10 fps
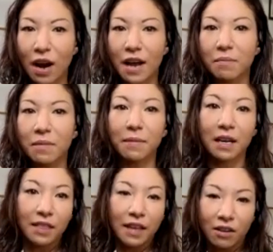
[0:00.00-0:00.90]
to mimic
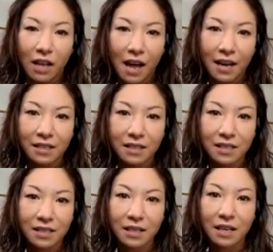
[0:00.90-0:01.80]
their
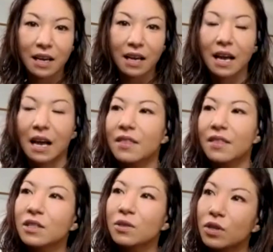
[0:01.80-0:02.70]
lines. And
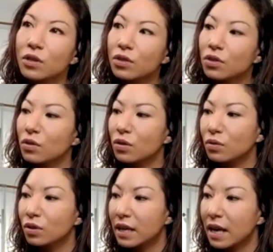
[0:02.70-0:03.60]
that's what you do. You
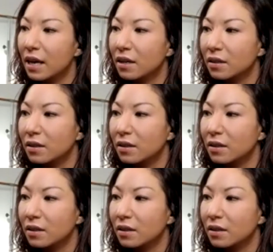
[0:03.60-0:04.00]
look at,